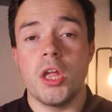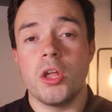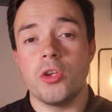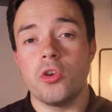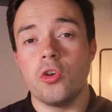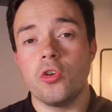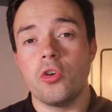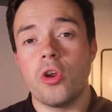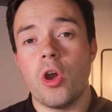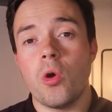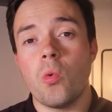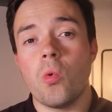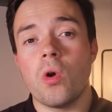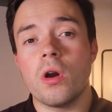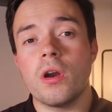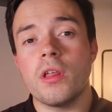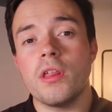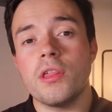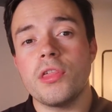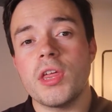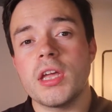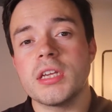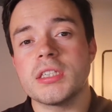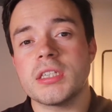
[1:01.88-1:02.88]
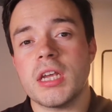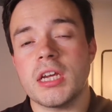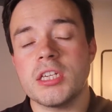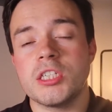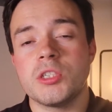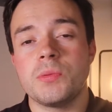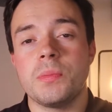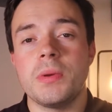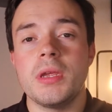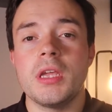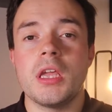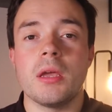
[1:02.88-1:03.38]
you'll know one of the things I
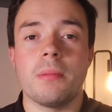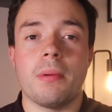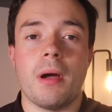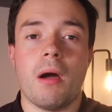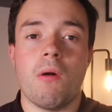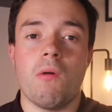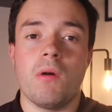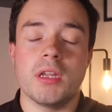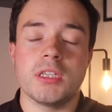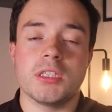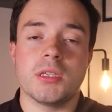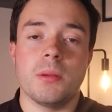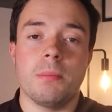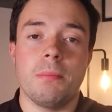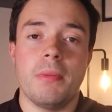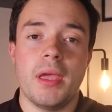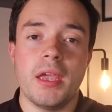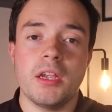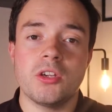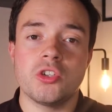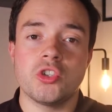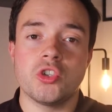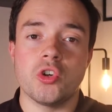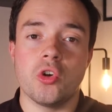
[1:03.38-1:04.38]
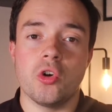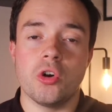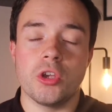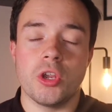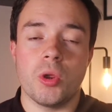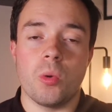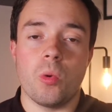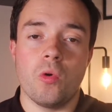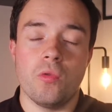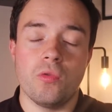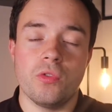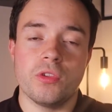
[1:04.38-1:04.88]
speak about is to make sure
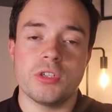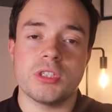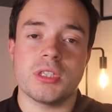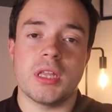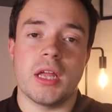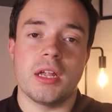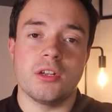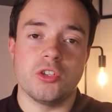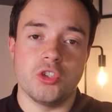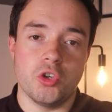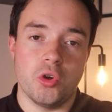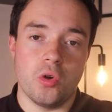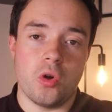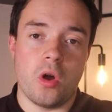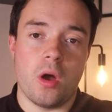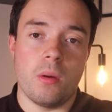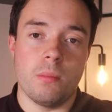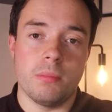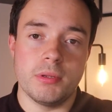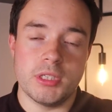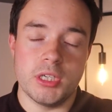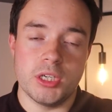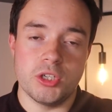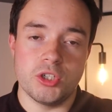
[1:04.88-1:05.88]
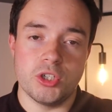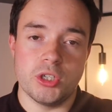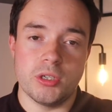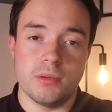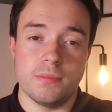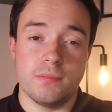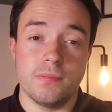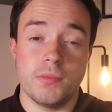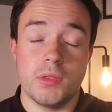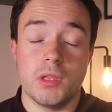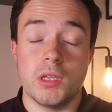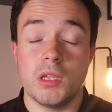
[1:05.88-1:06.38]
you understand your competition.
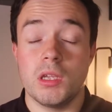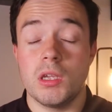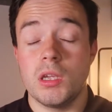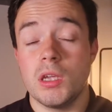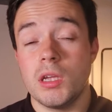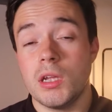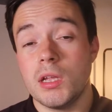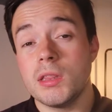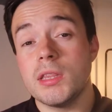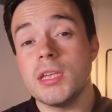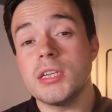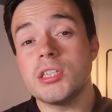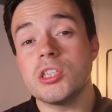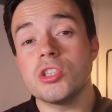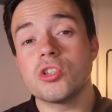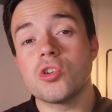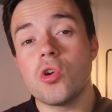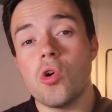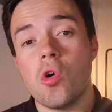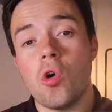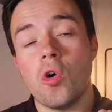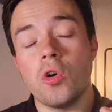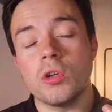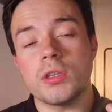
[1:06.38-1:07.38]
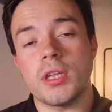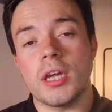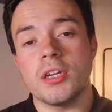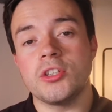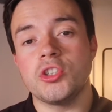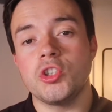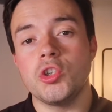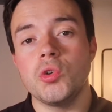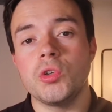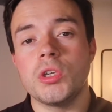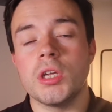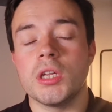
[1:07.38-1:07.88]
This is called a
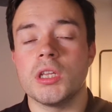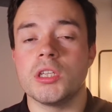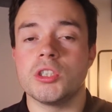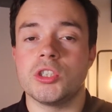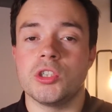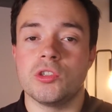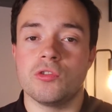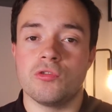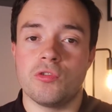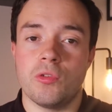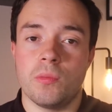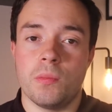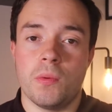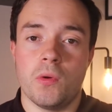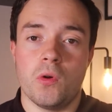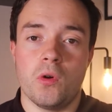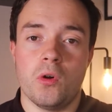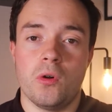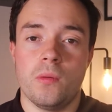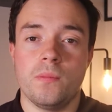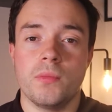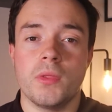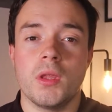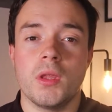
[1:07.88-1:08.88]
due diligence report,